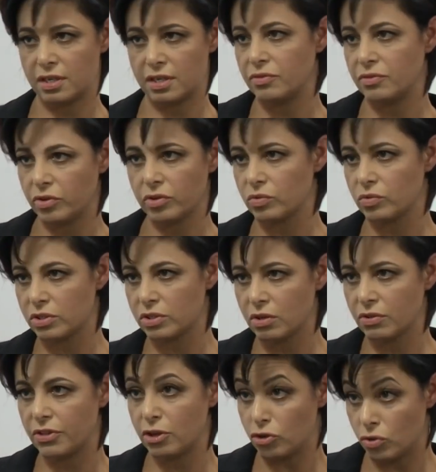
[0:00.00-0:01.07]
give you the
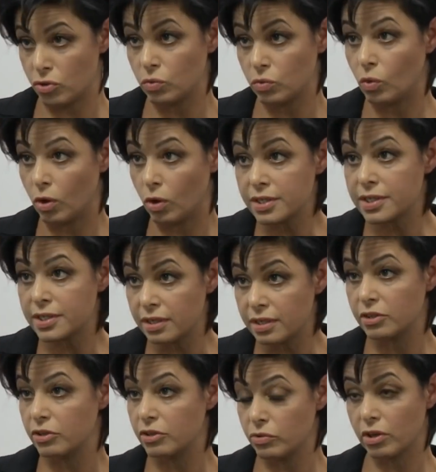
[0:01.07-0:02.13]
result that you wanted
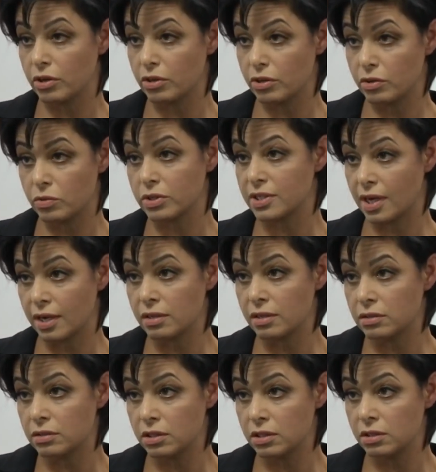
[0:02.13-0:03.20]
and you thought you were
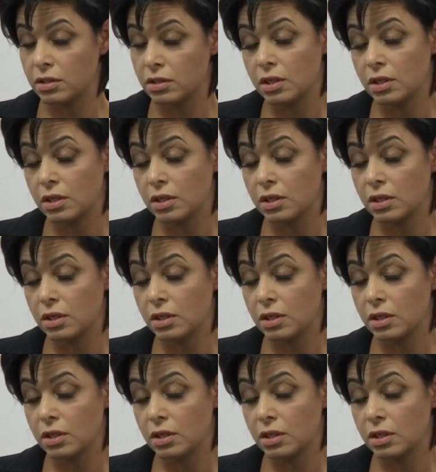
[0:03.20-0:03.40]
entitled to,